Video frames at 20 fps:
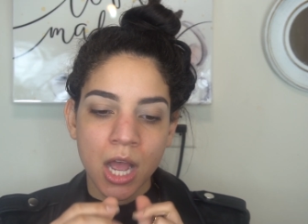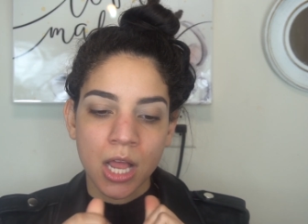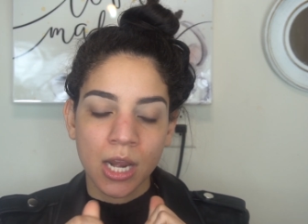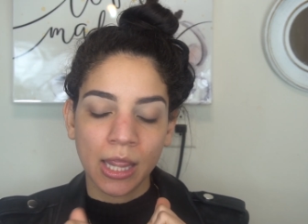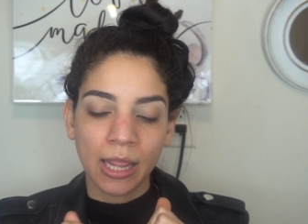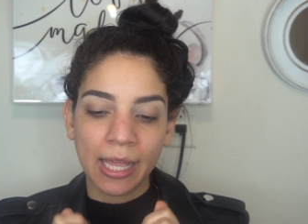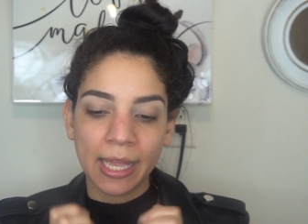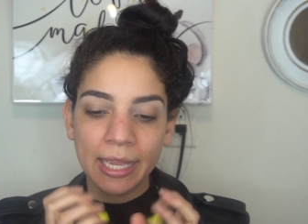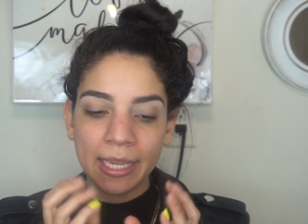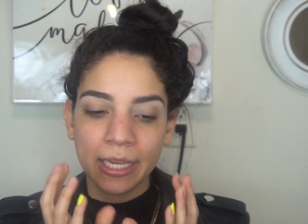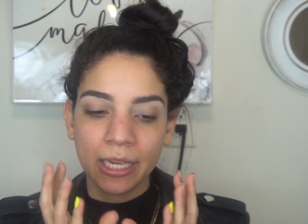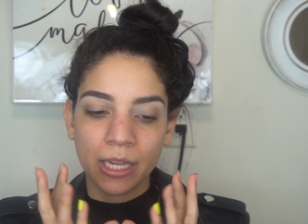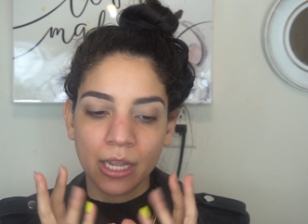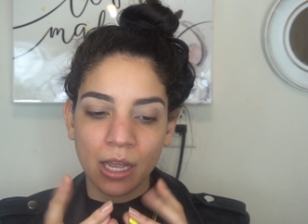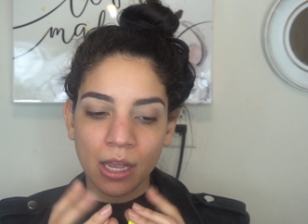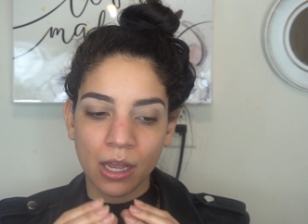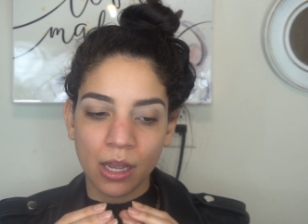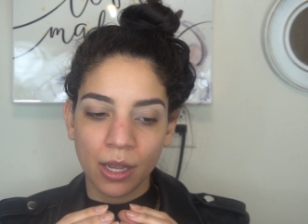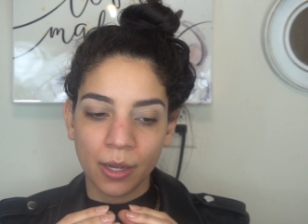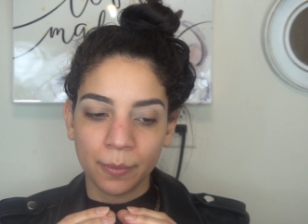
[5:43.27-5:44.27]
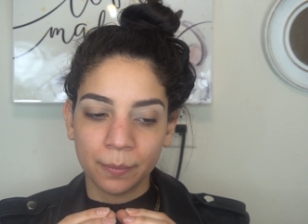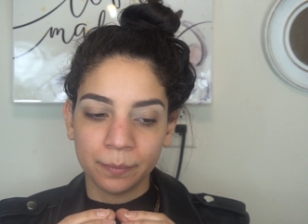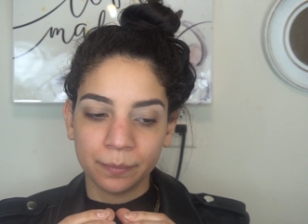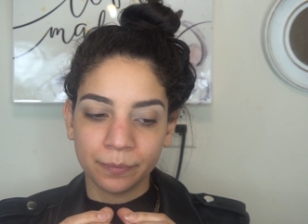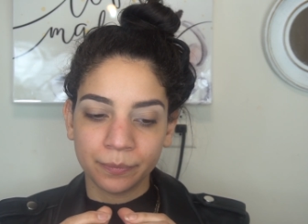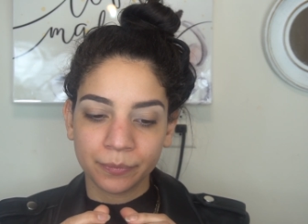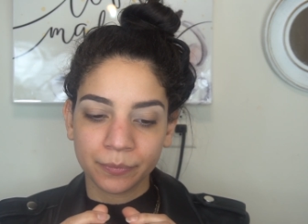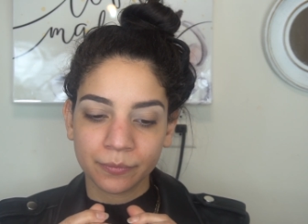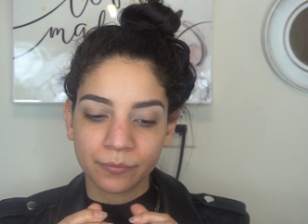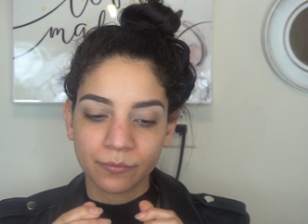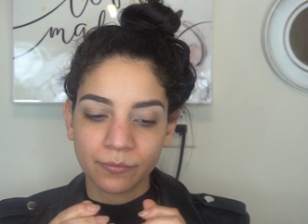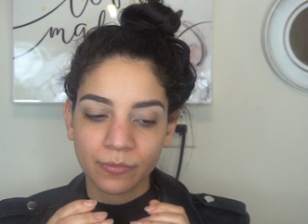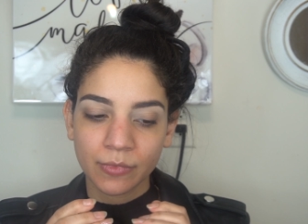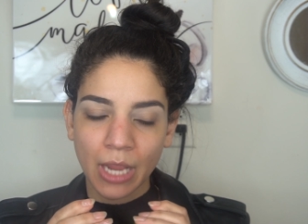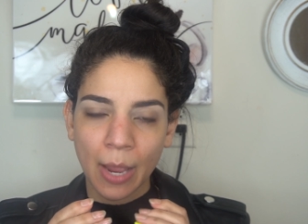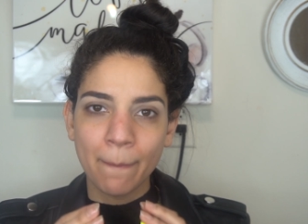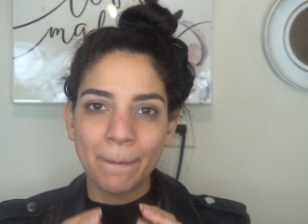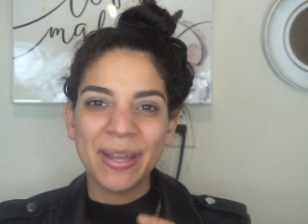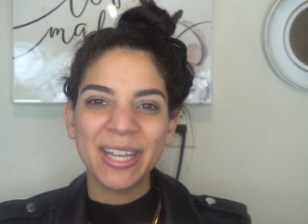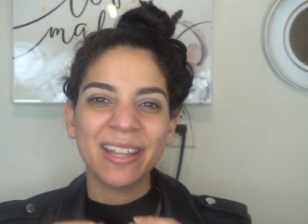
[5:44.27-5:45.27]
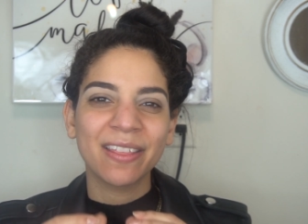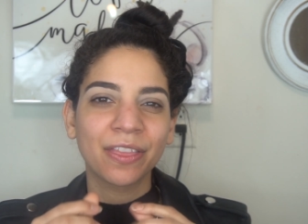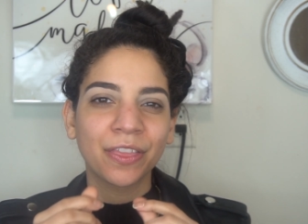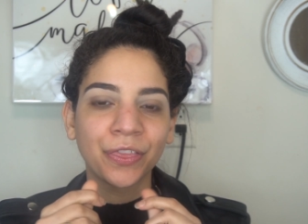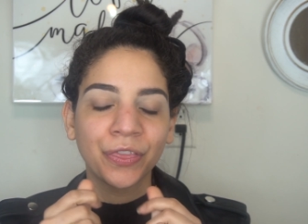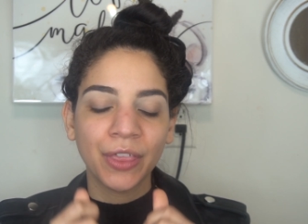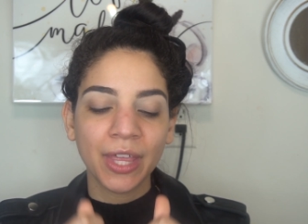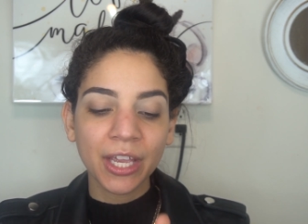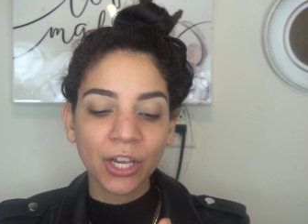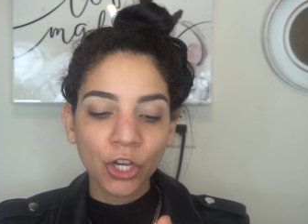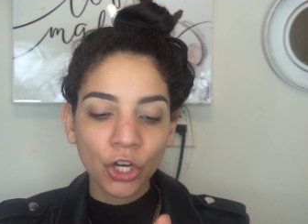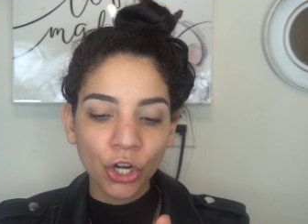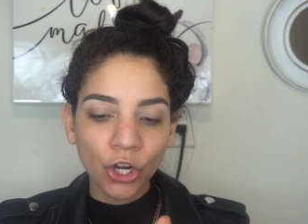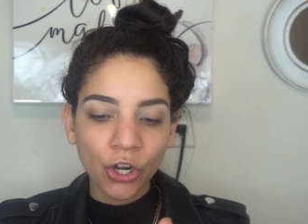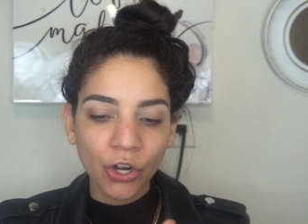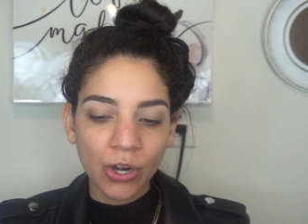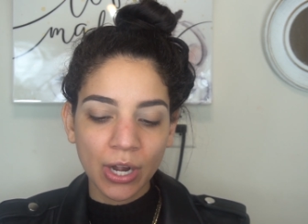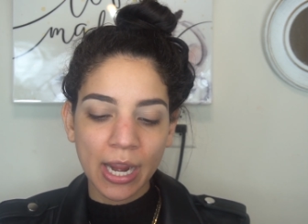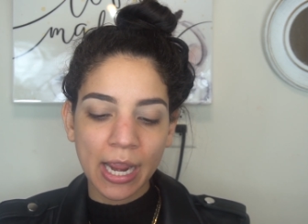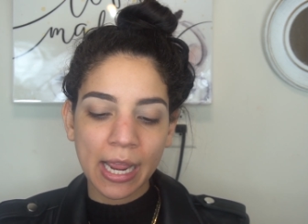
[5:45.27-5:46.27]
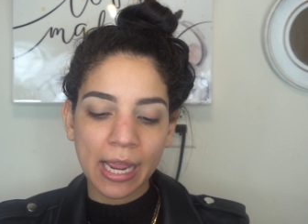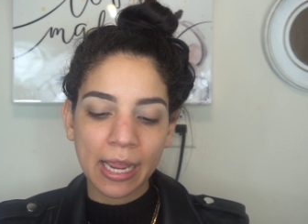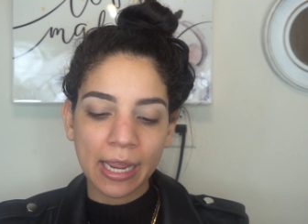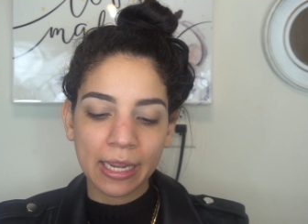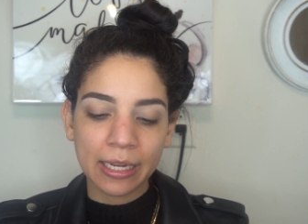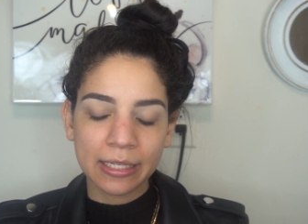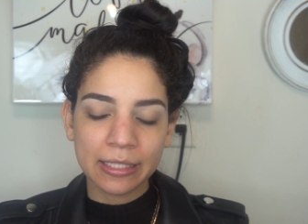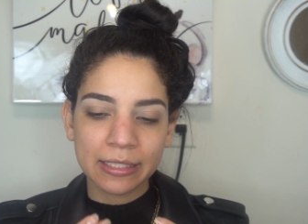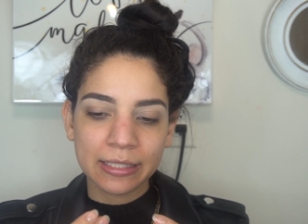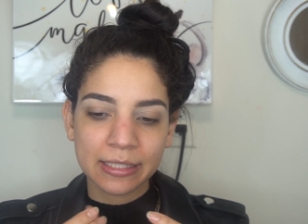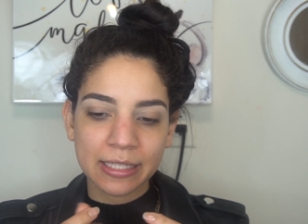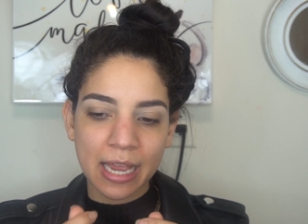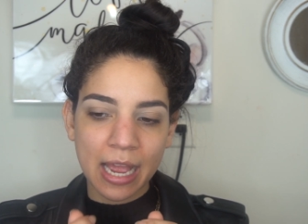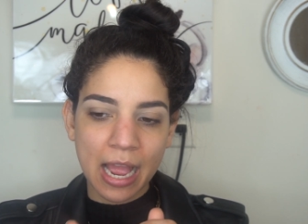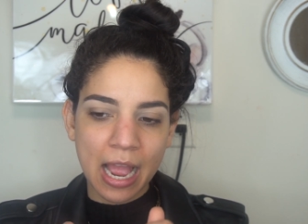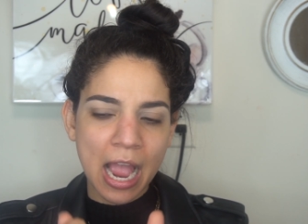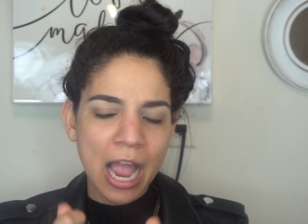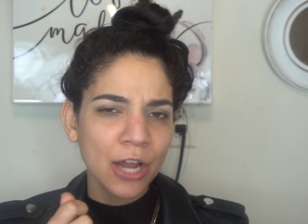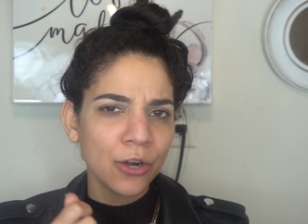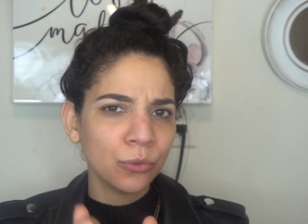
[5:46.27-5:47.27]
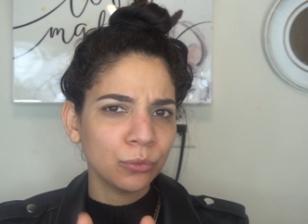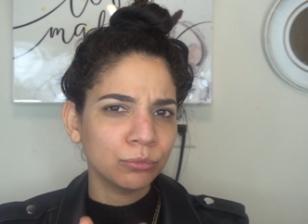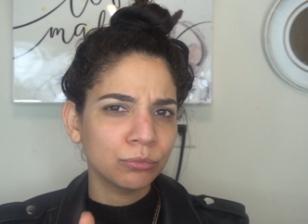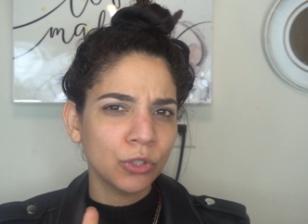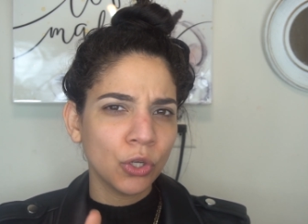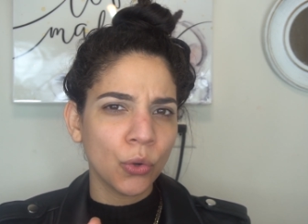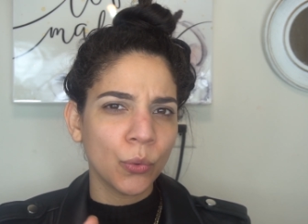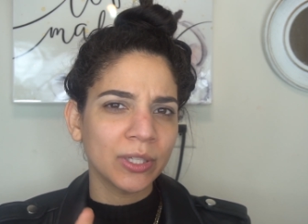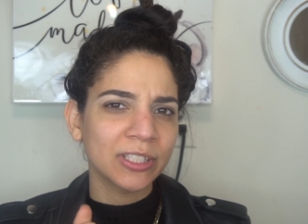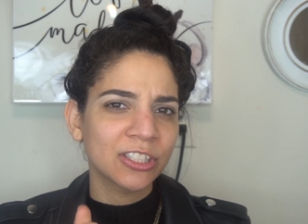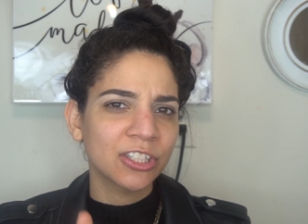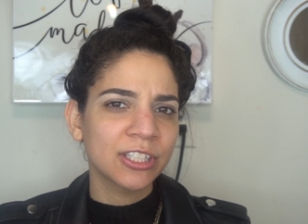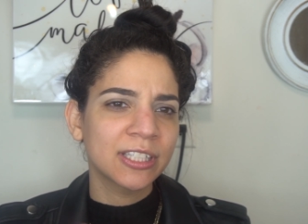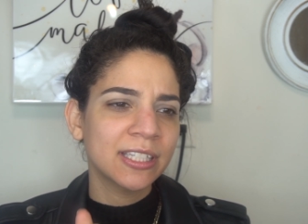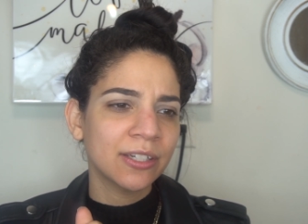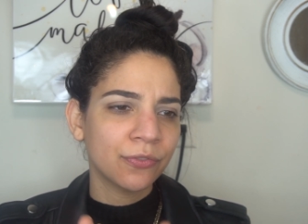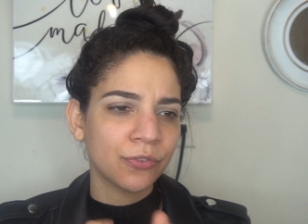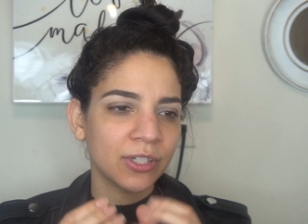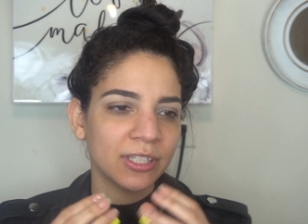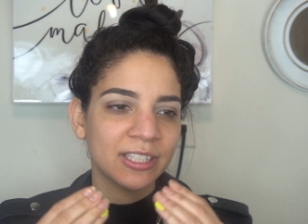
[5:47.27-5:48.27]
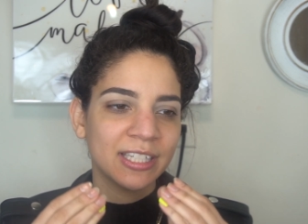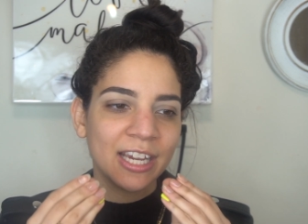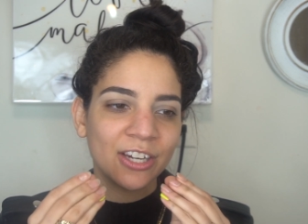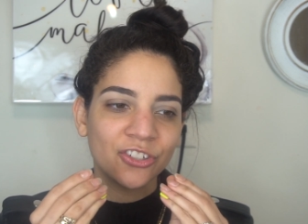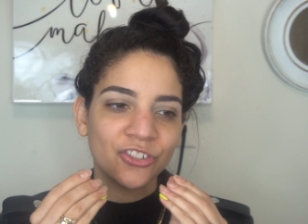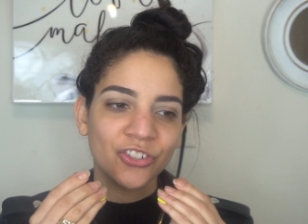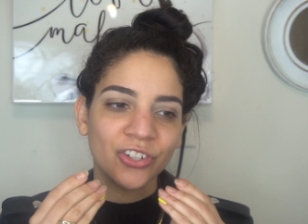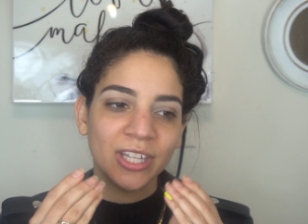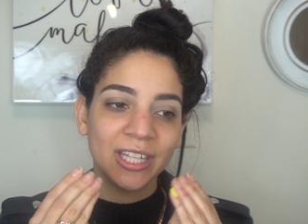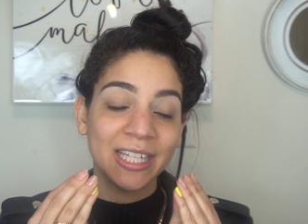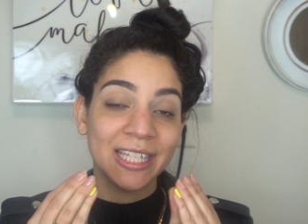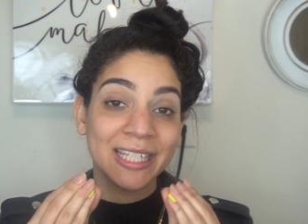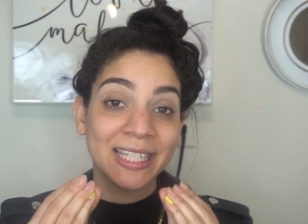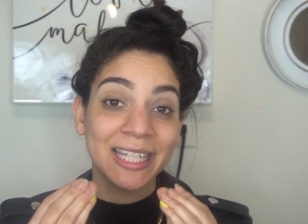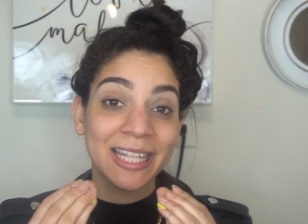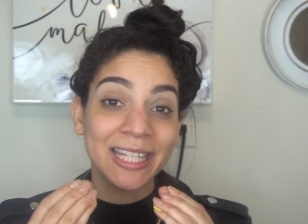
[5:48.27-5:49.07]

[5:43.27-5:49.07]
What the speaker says: like a bit thicker, and I don't know, it's a different texture than this.